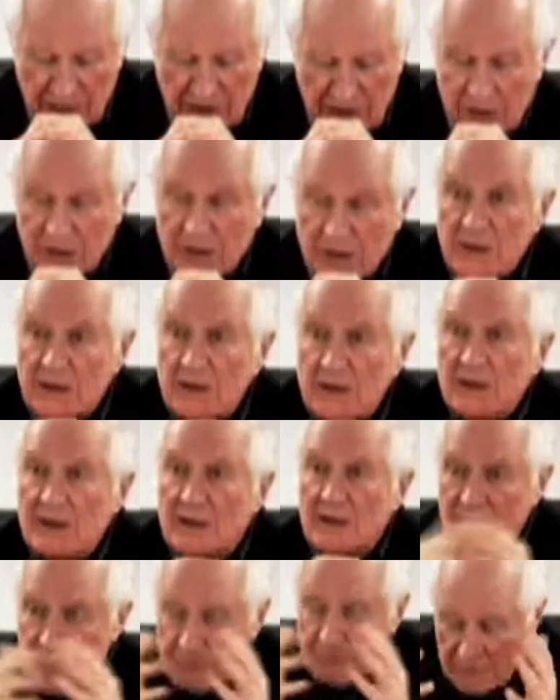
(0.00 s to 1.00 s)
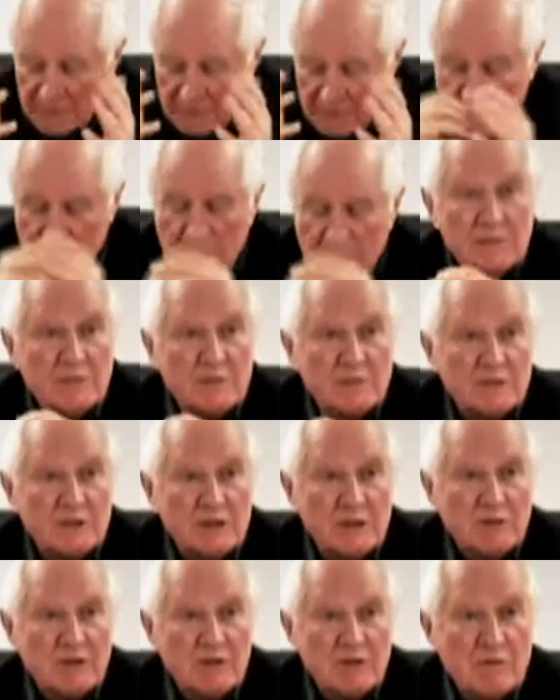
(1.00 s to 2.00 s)
which
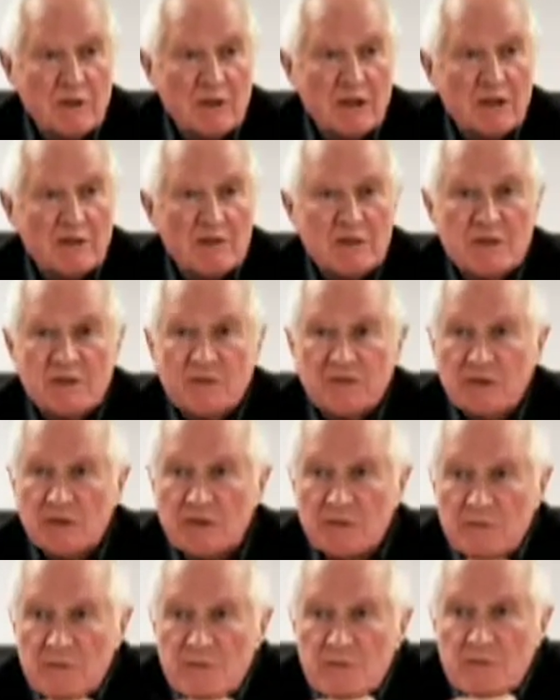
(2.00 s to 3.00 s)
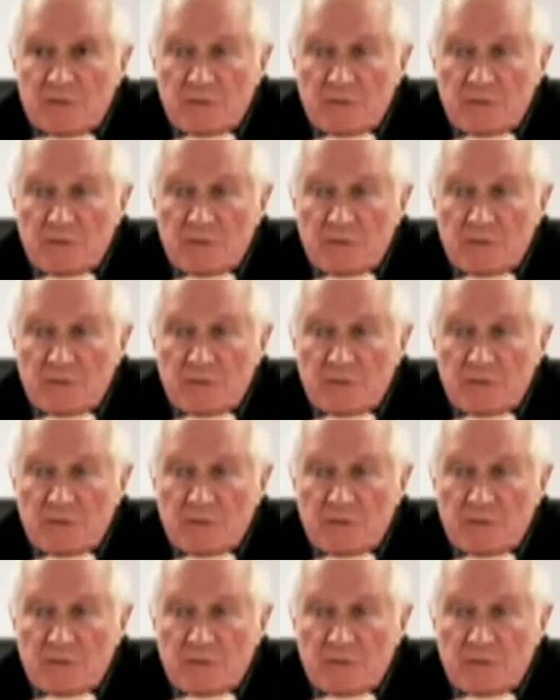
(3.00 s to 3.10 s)
some of you may know is a film